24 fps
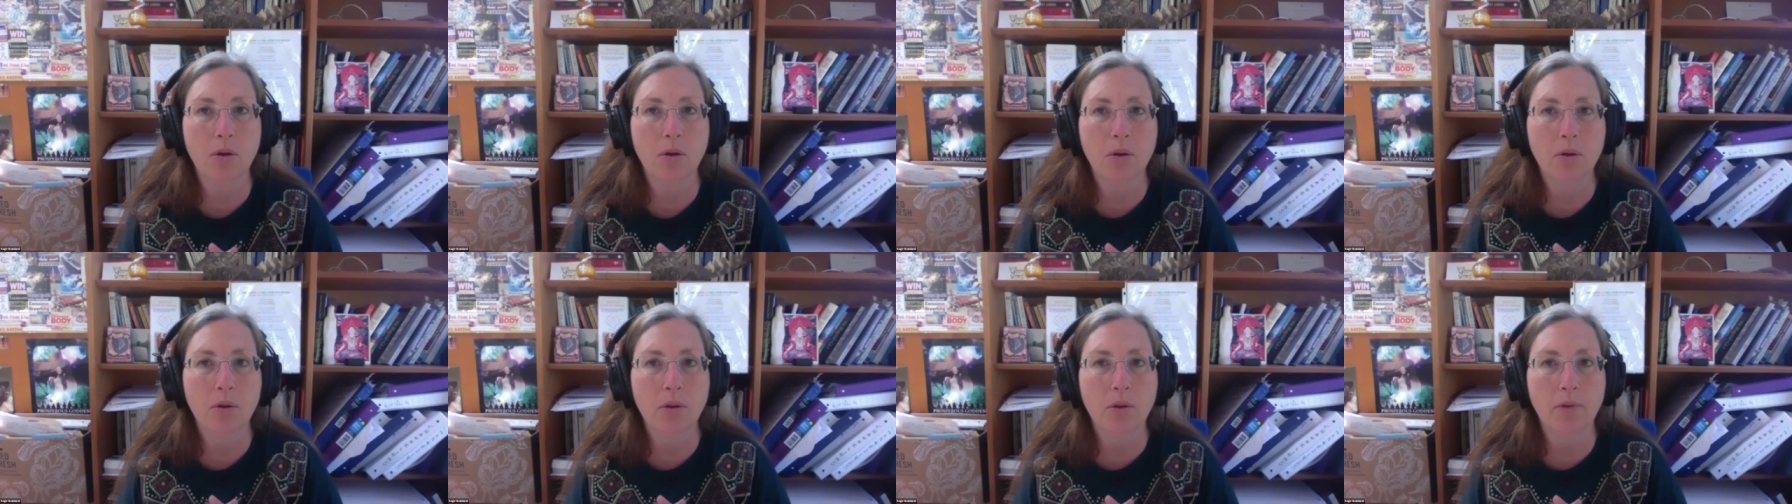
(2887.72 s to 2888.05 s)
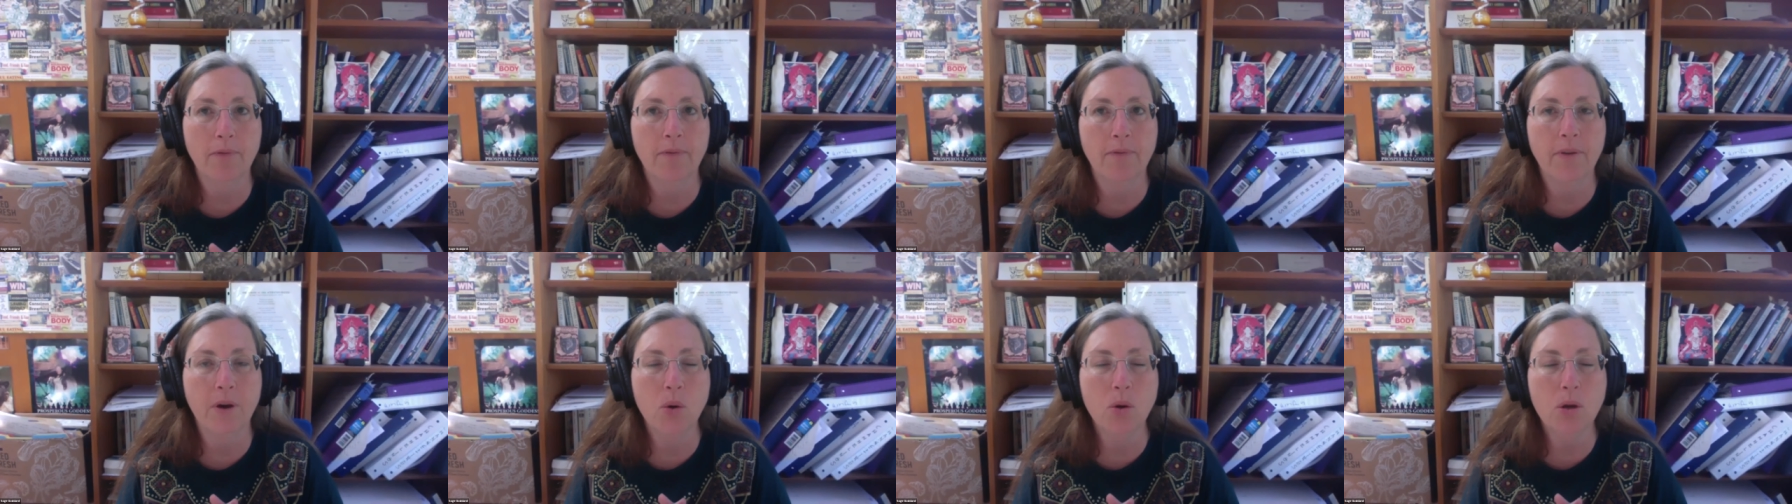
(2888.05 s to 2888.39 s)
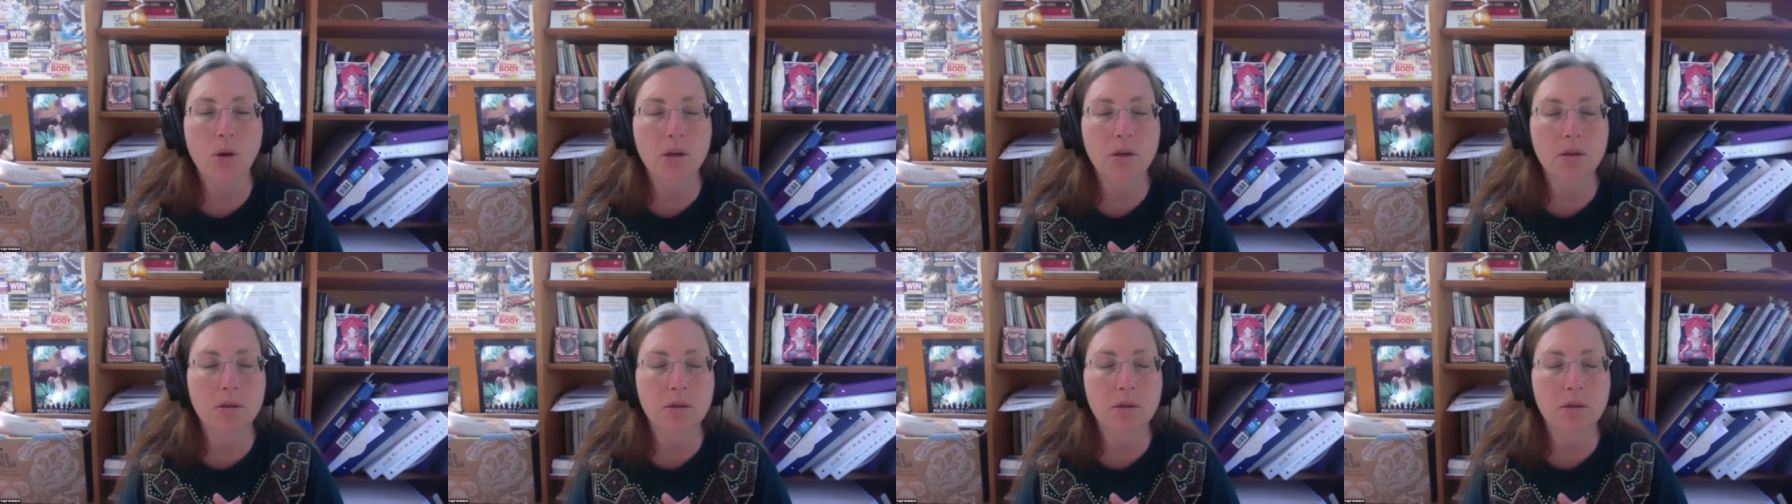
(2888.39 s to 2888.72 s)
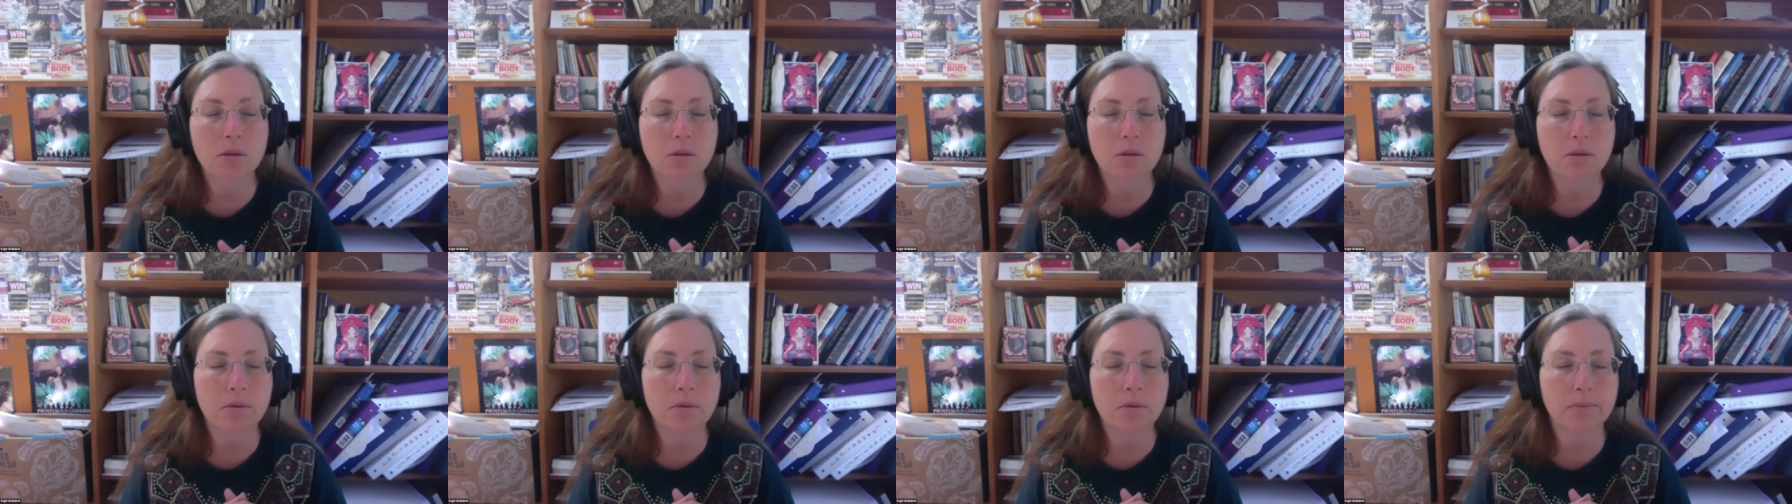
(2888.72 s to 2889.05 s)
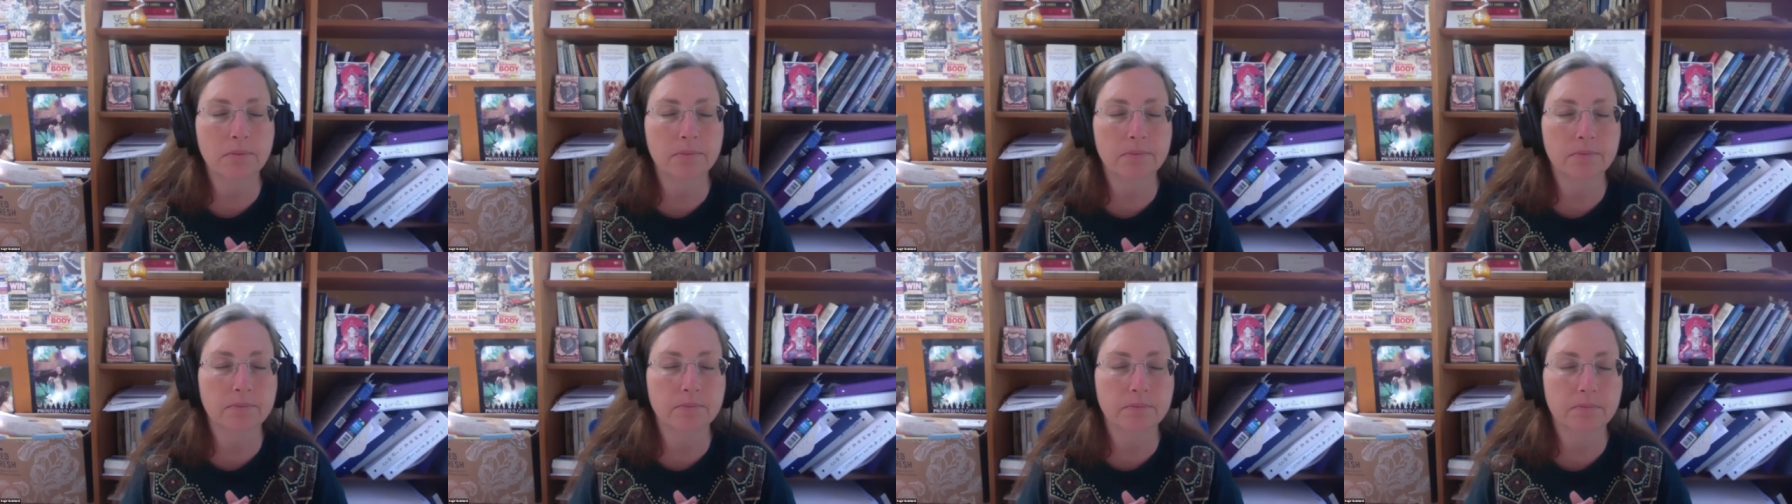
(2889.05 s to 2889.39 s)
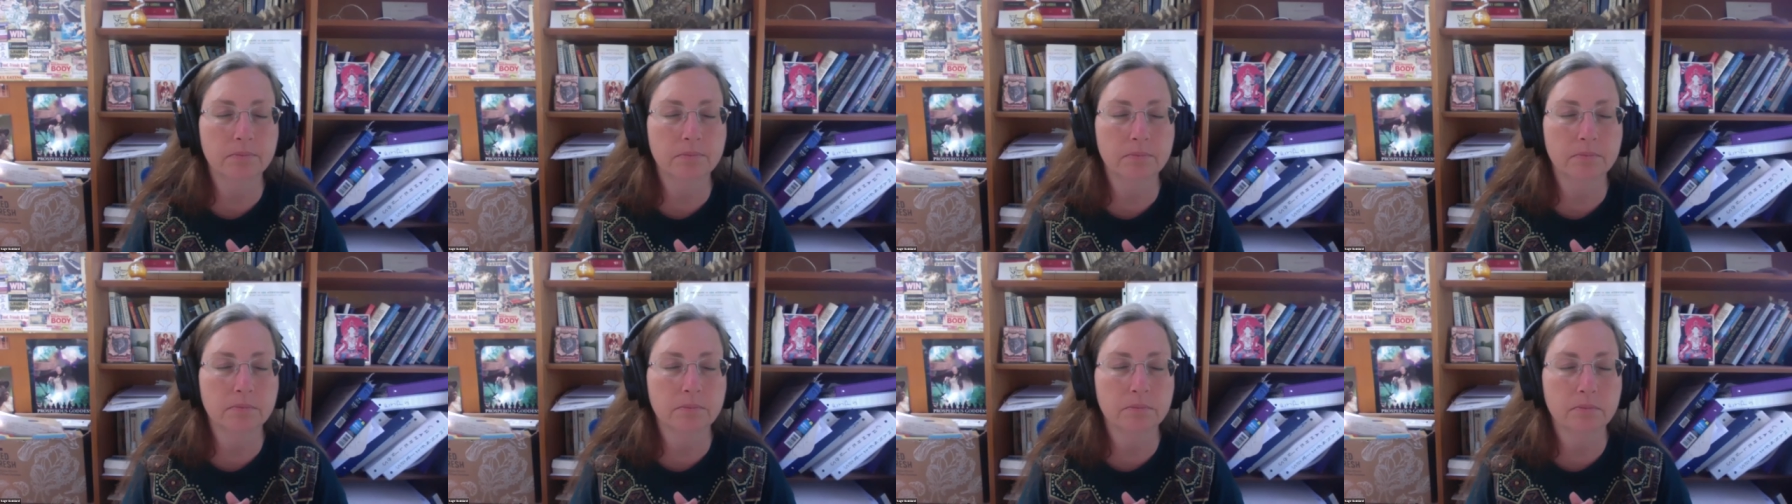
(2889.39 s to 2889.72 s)
the focus,
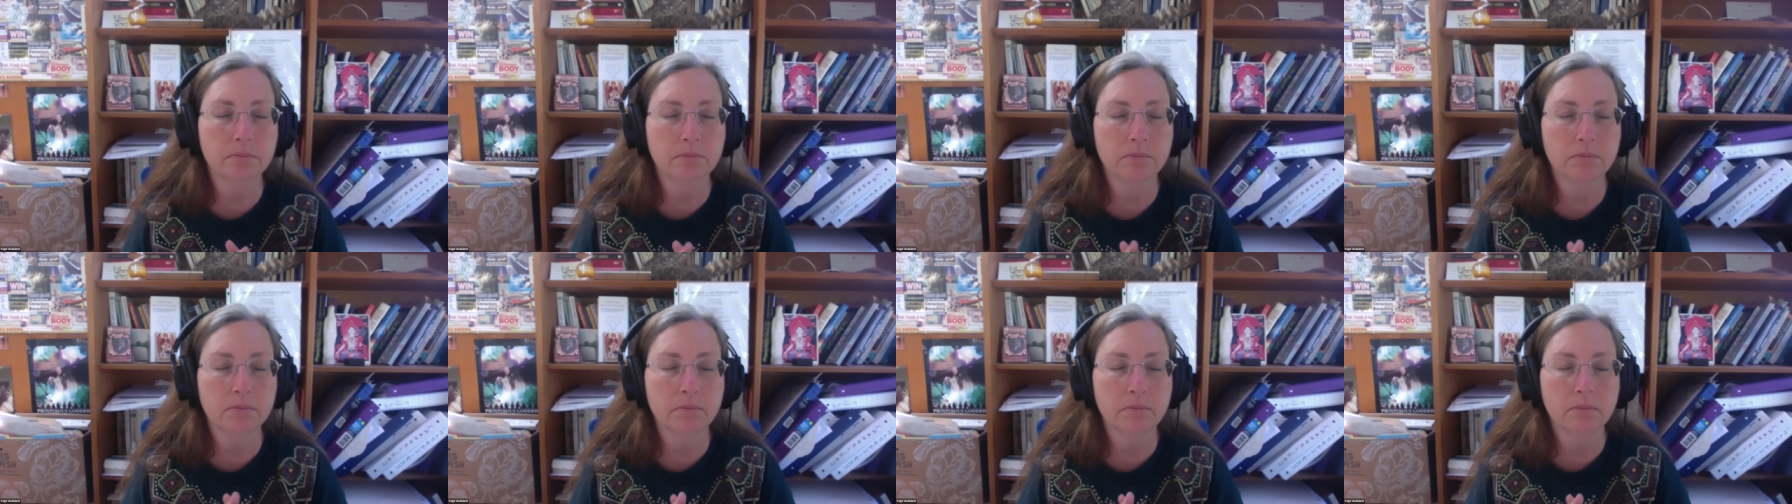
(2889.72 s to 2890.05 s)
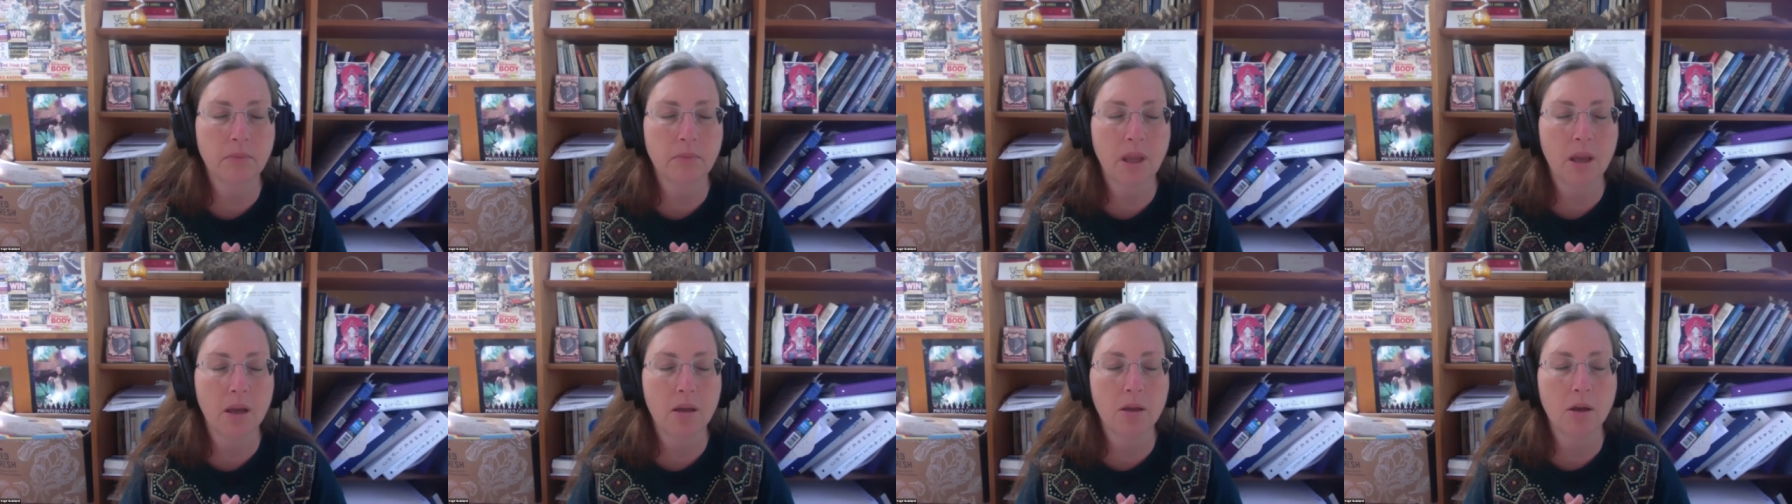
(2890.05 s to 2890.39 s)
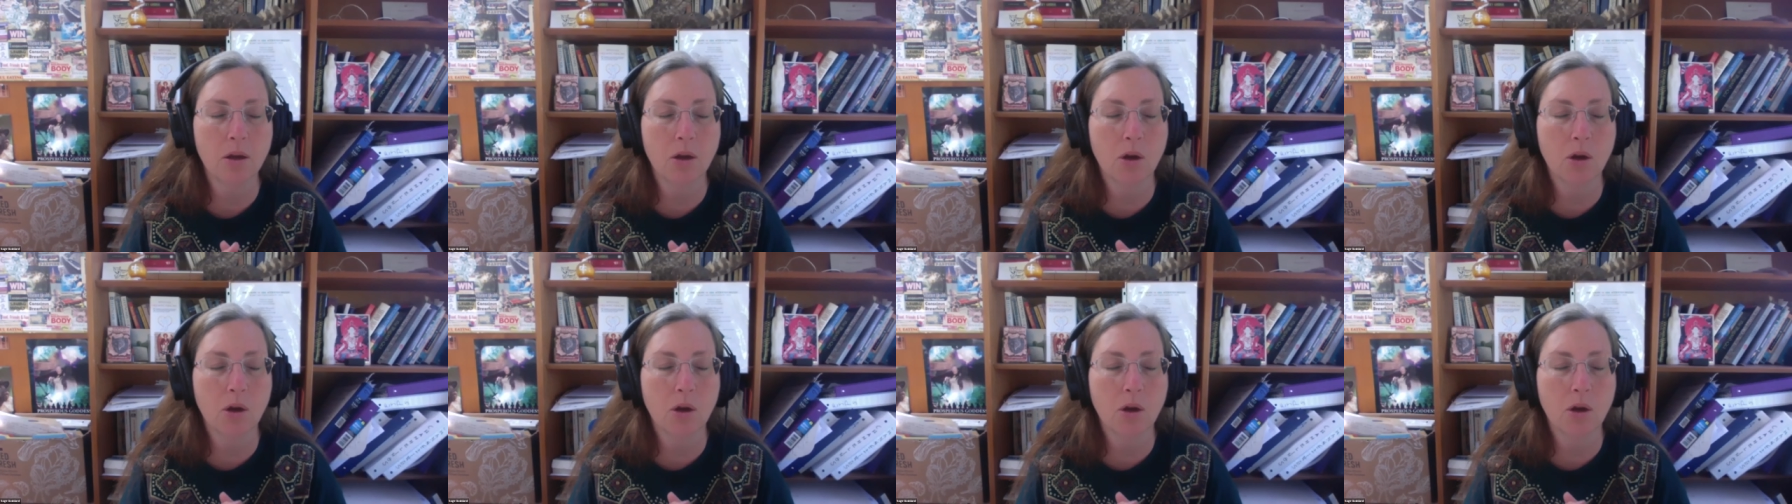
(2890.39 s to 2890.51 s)
the